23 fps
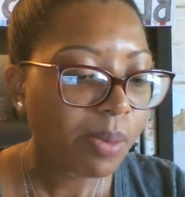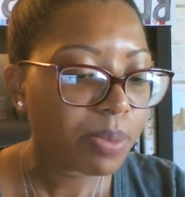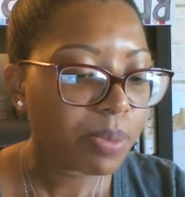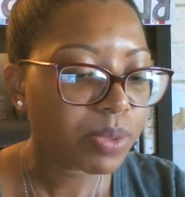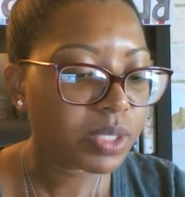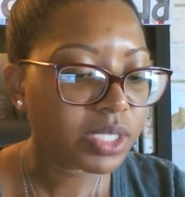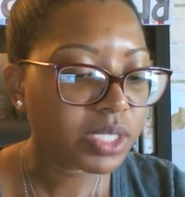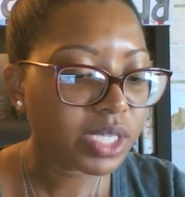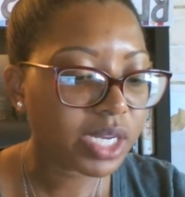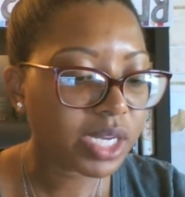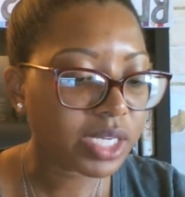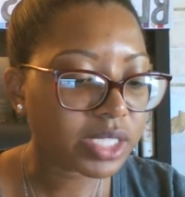
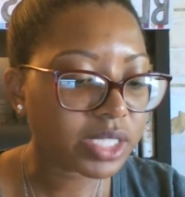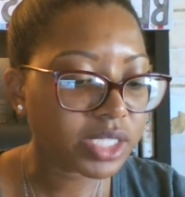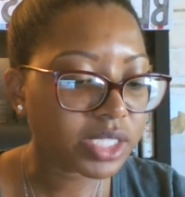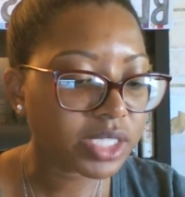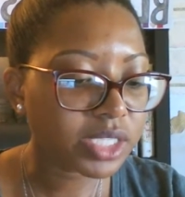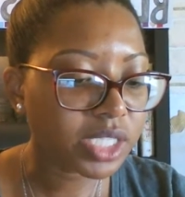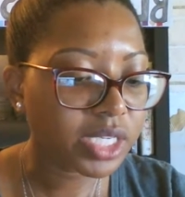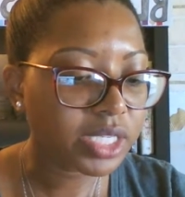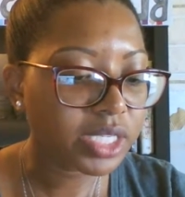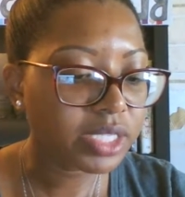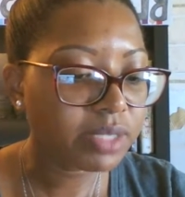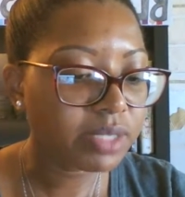
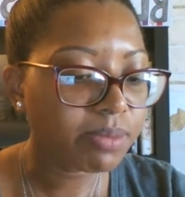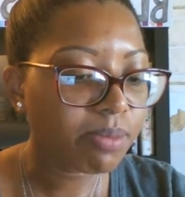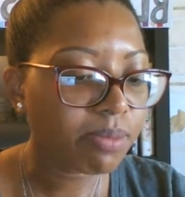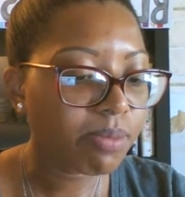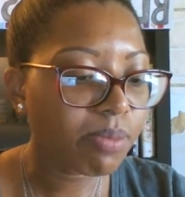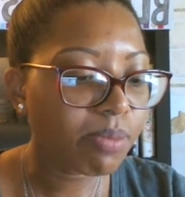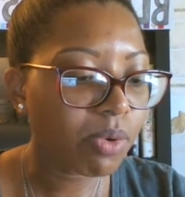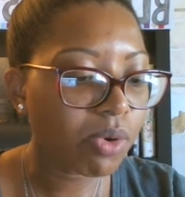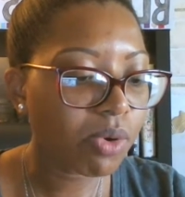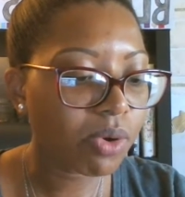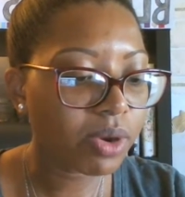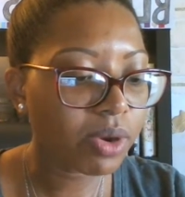Production
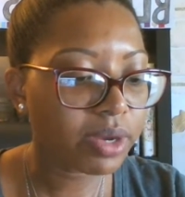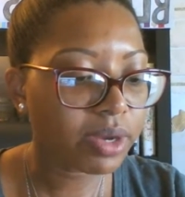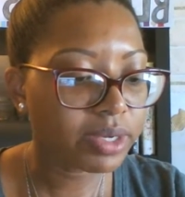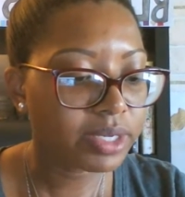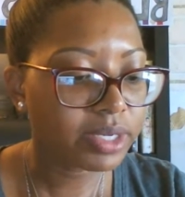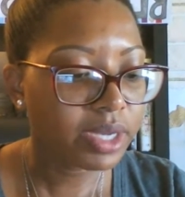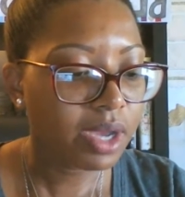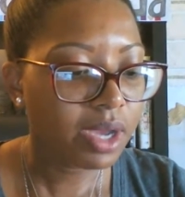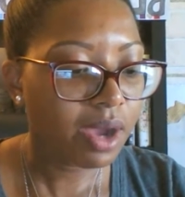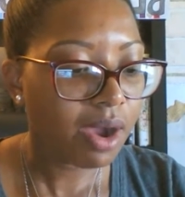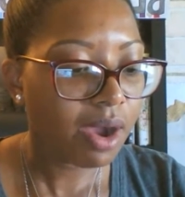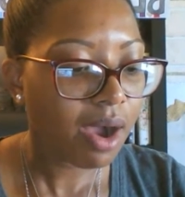Board,
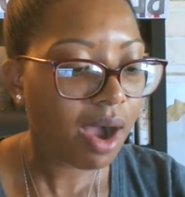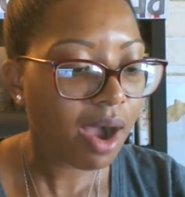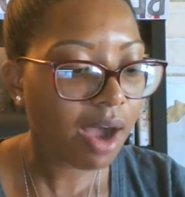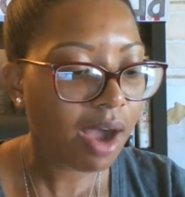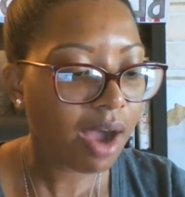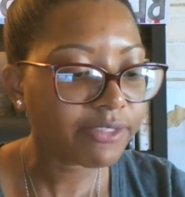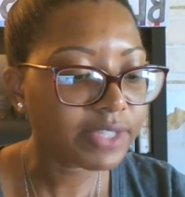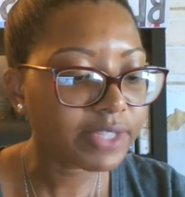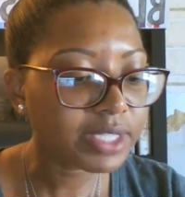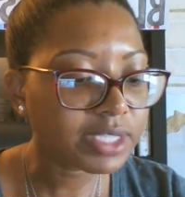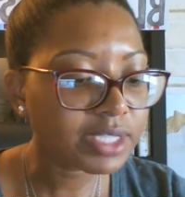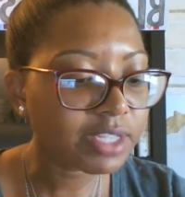
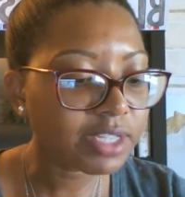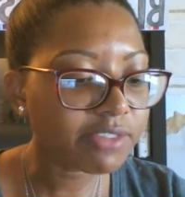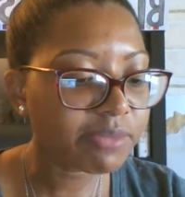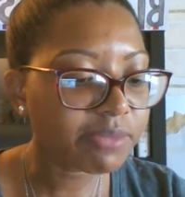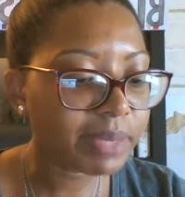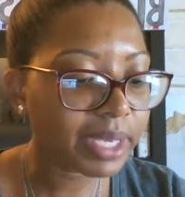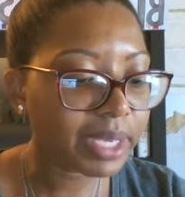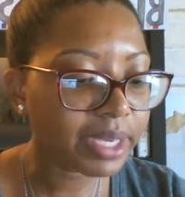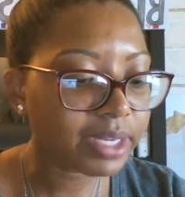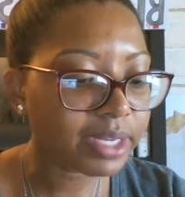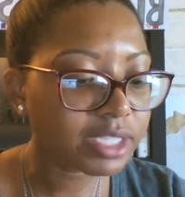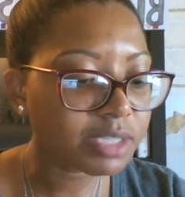Office of
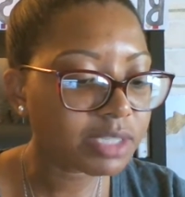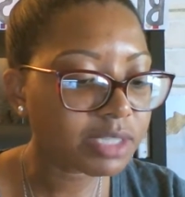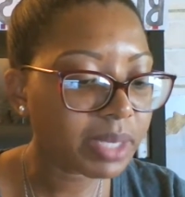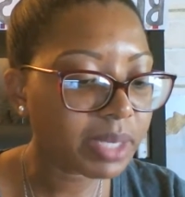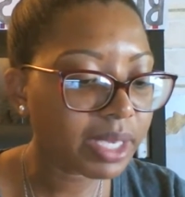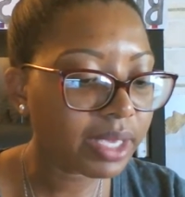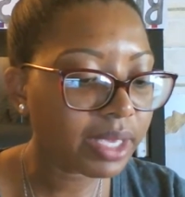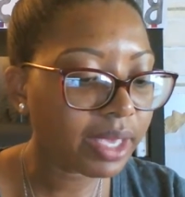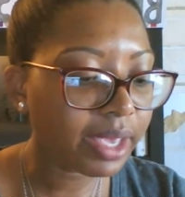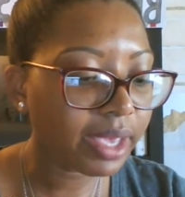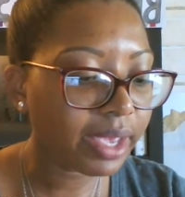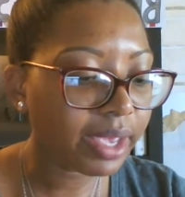
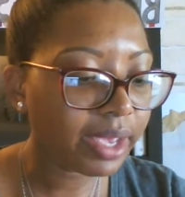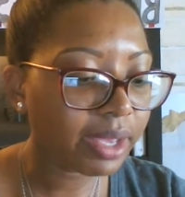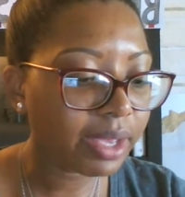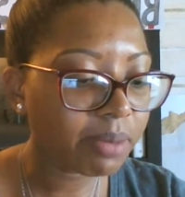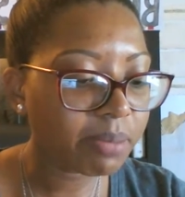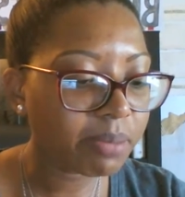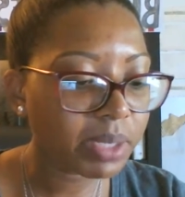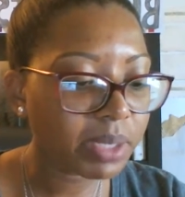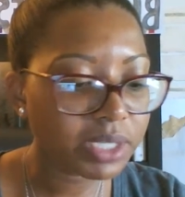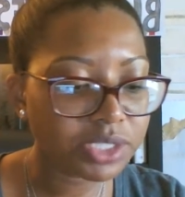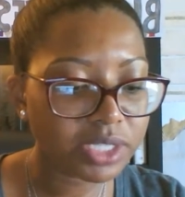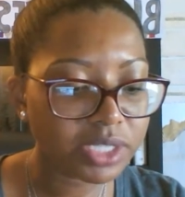Management and
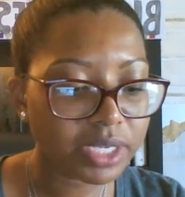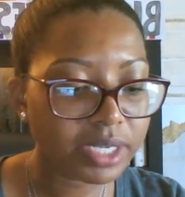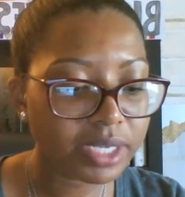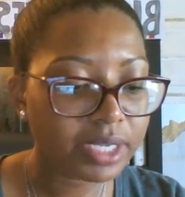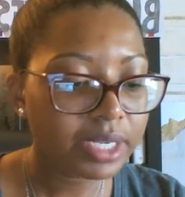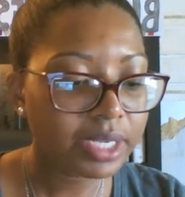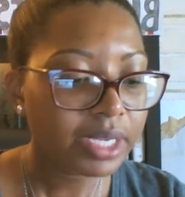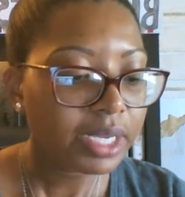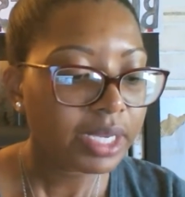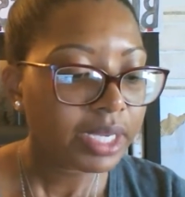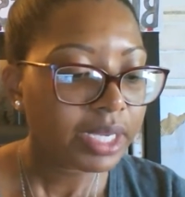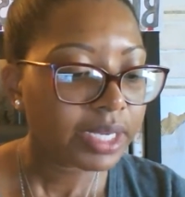Budget,
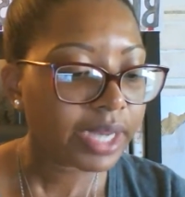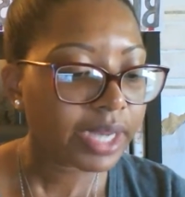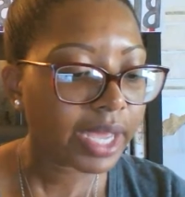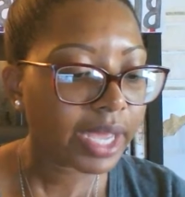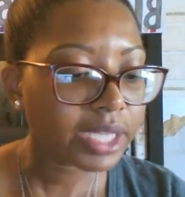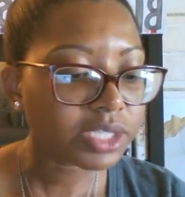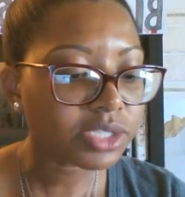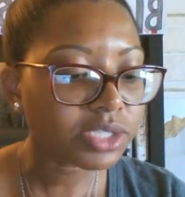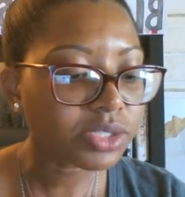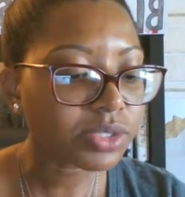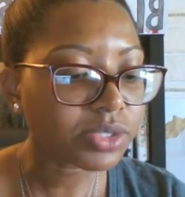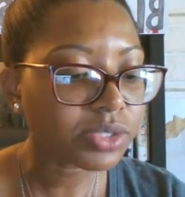
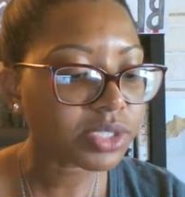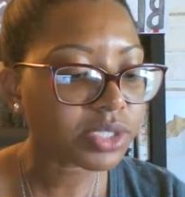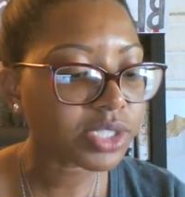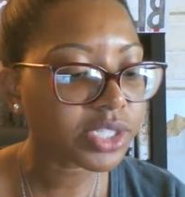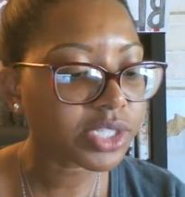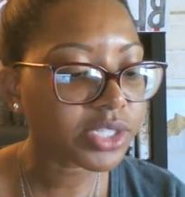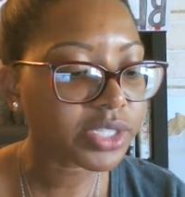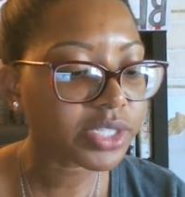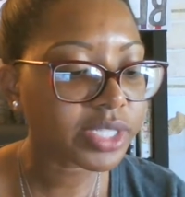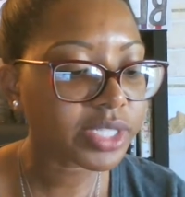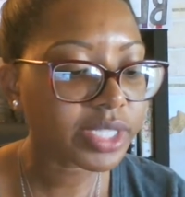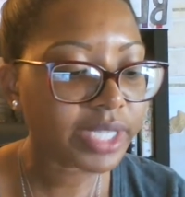National
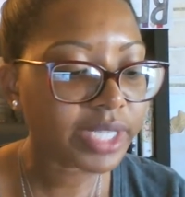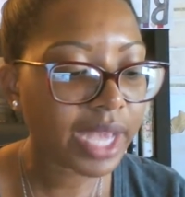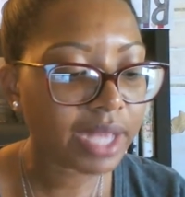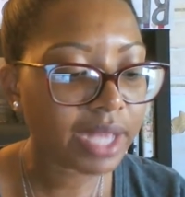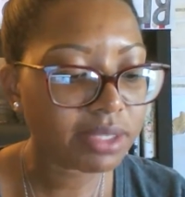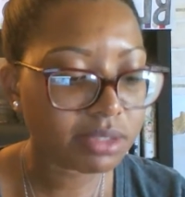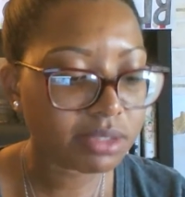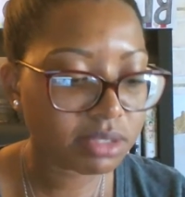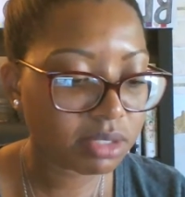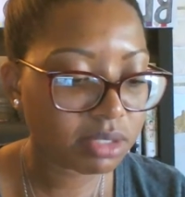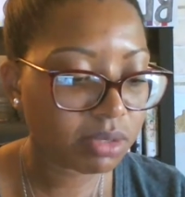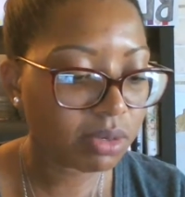Security
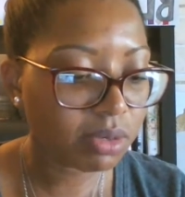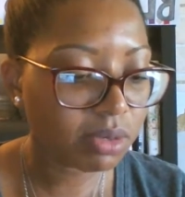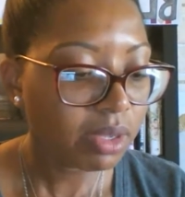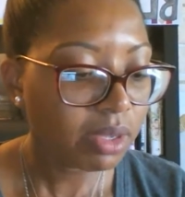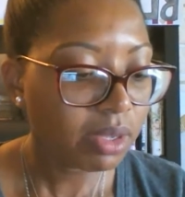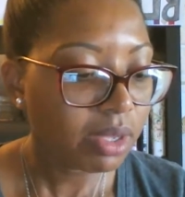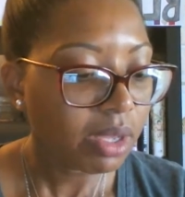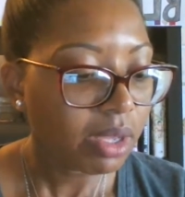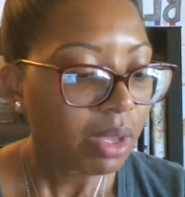Council,